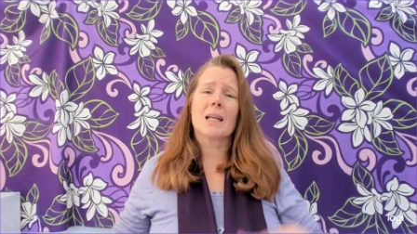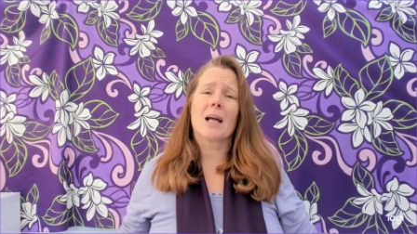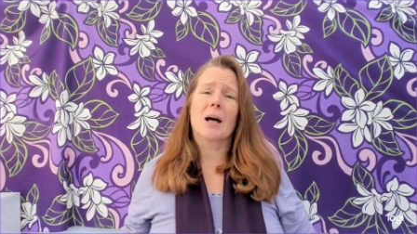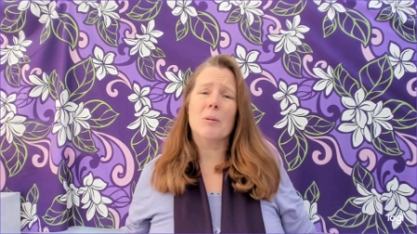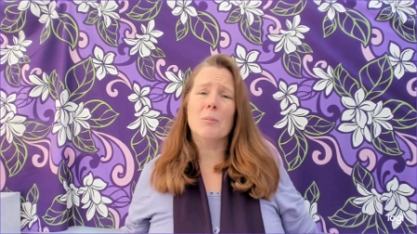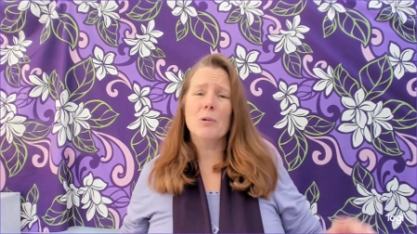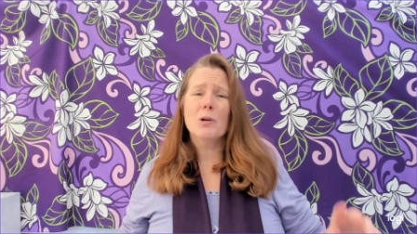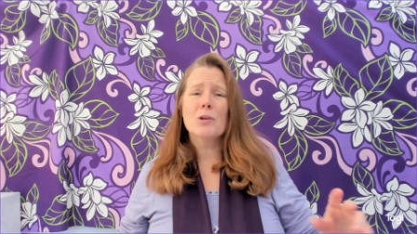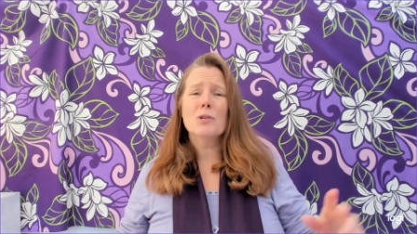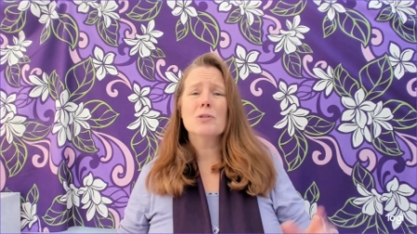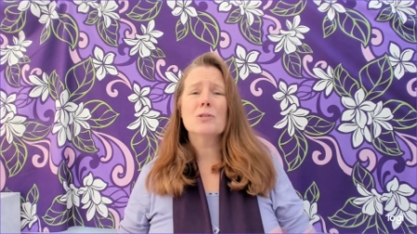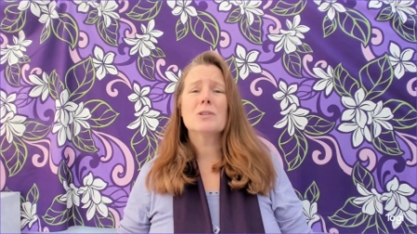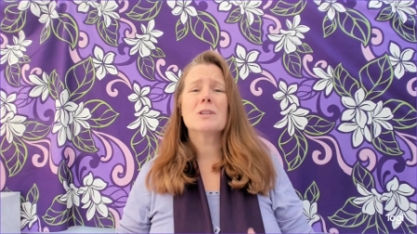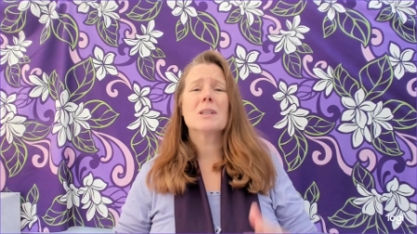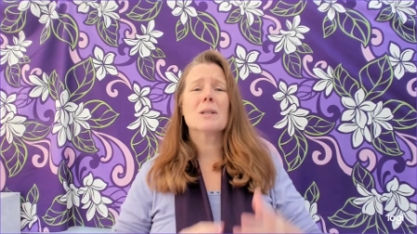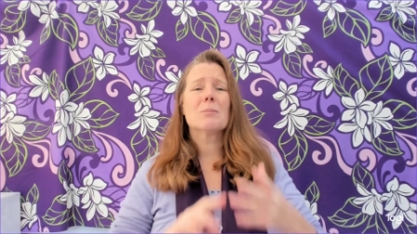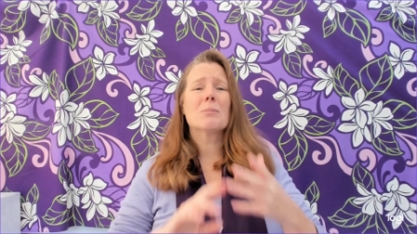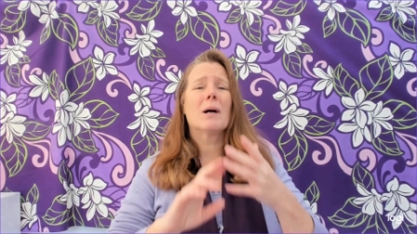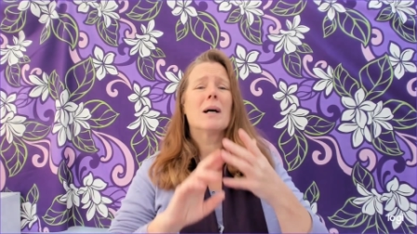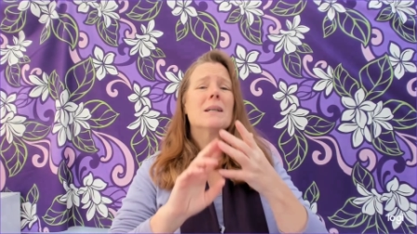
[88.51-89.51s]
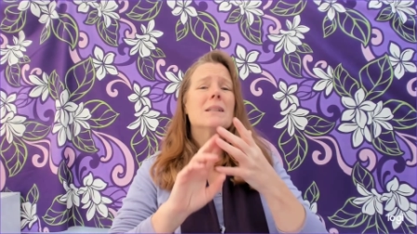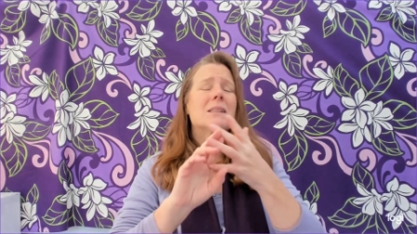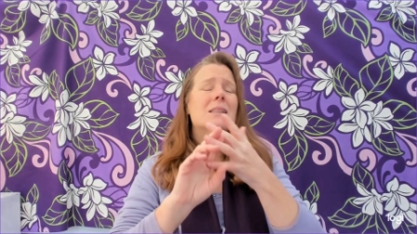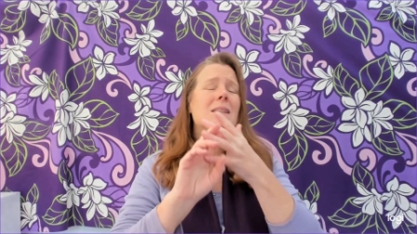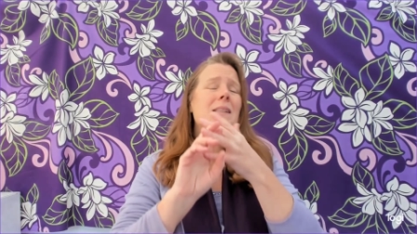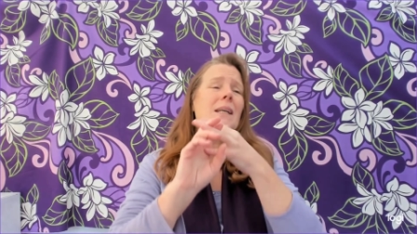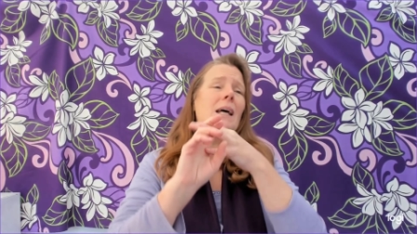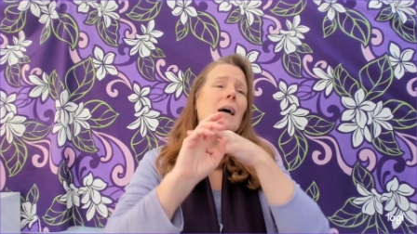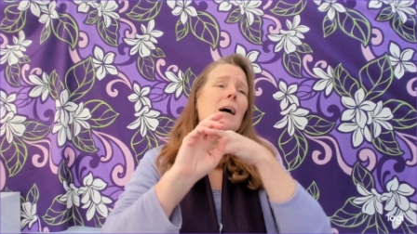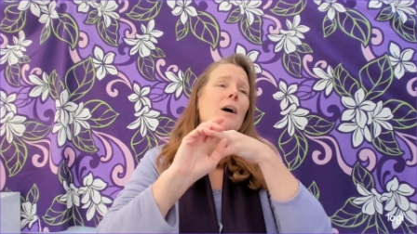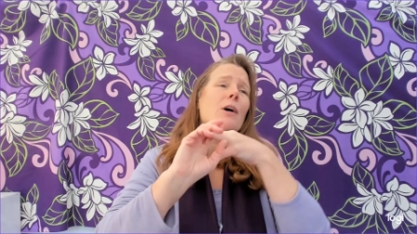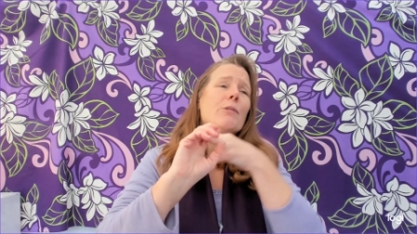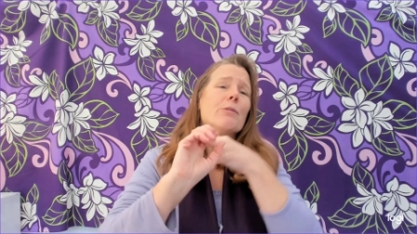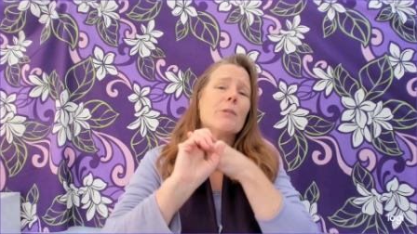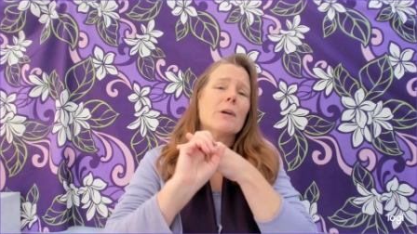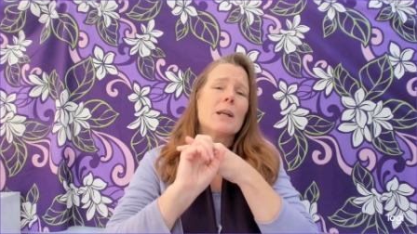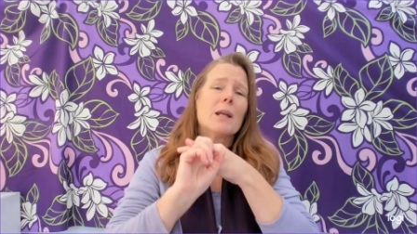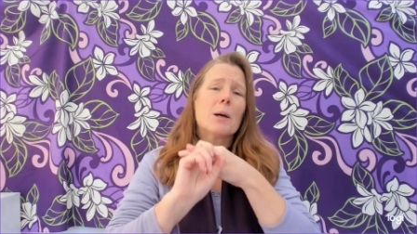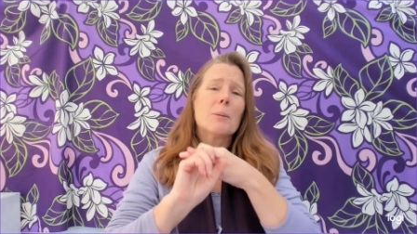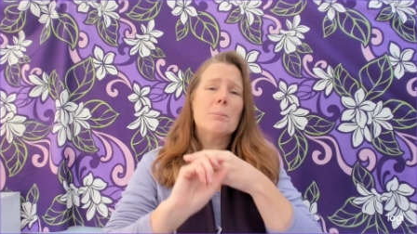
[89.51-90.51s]
and I'm losing
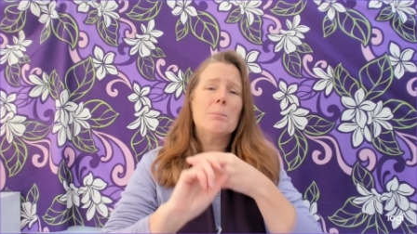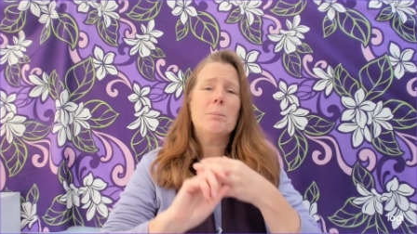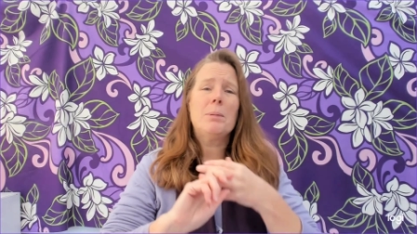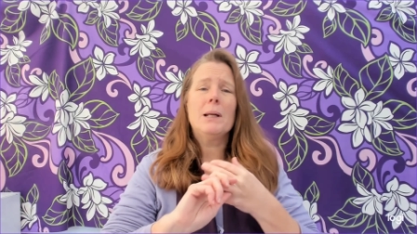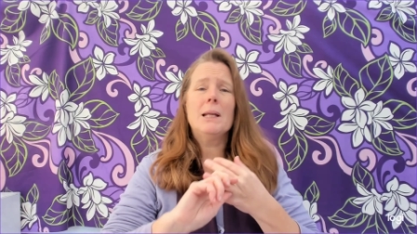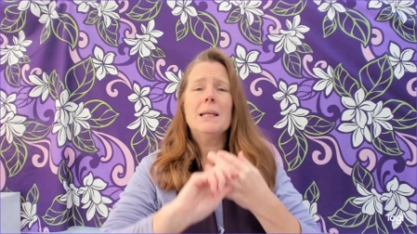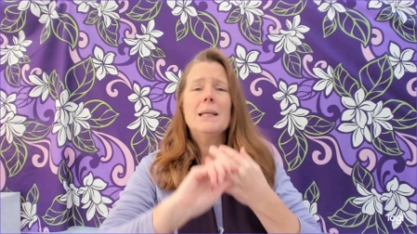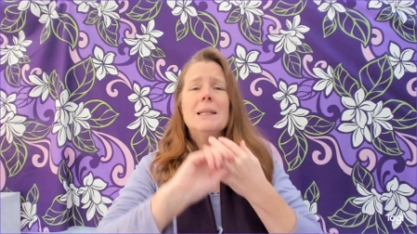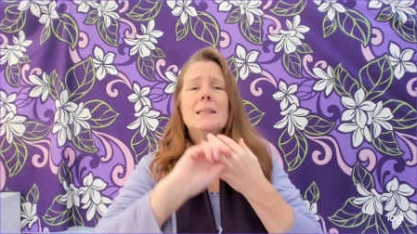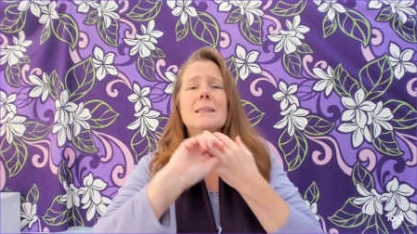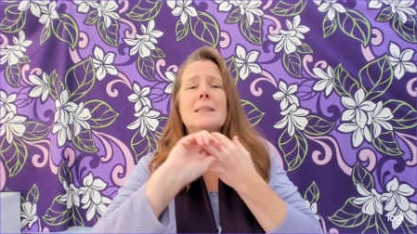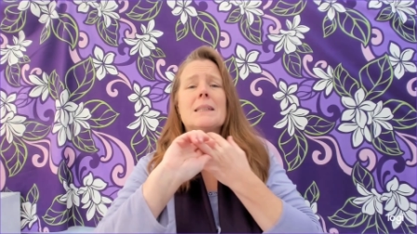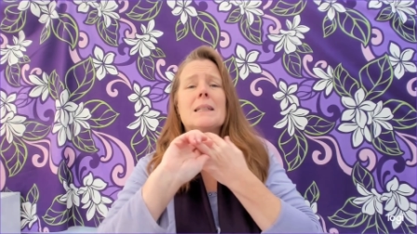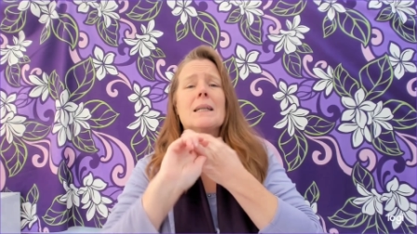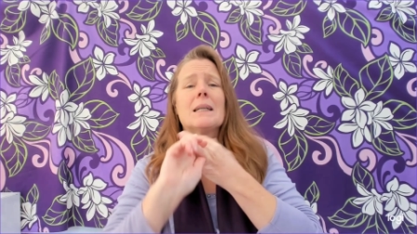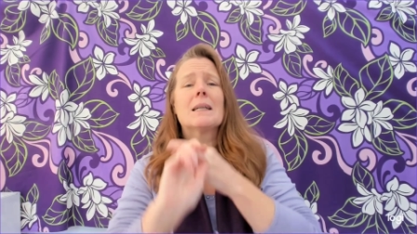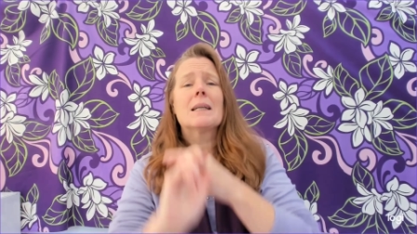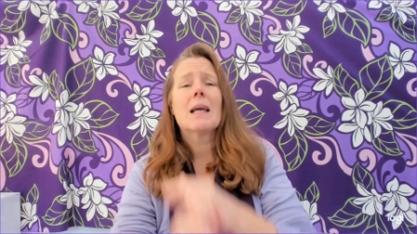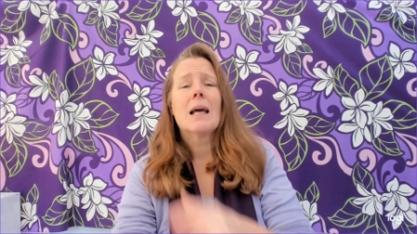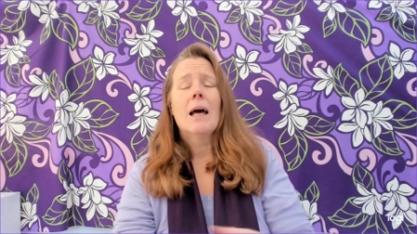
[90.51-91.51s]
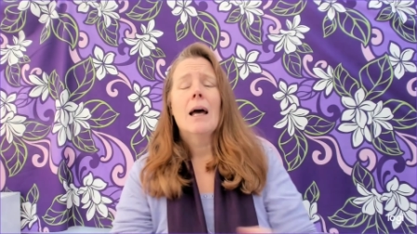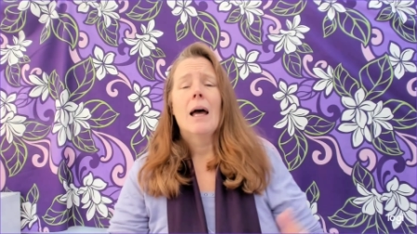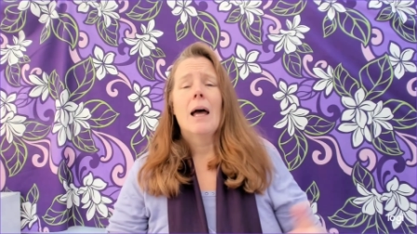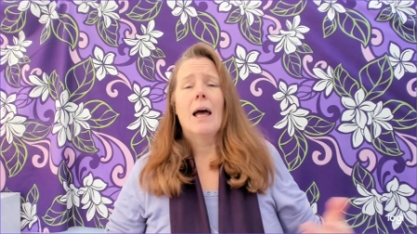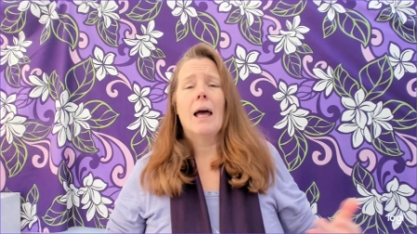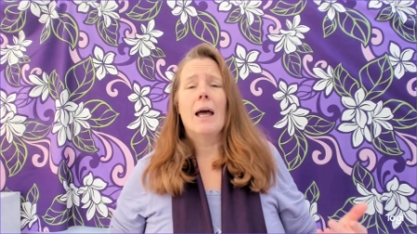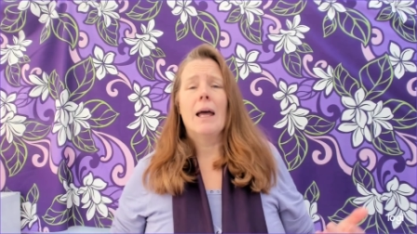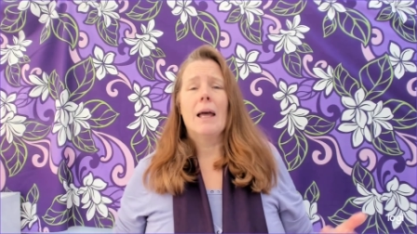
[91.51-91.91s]
myself, and I'm pleasing,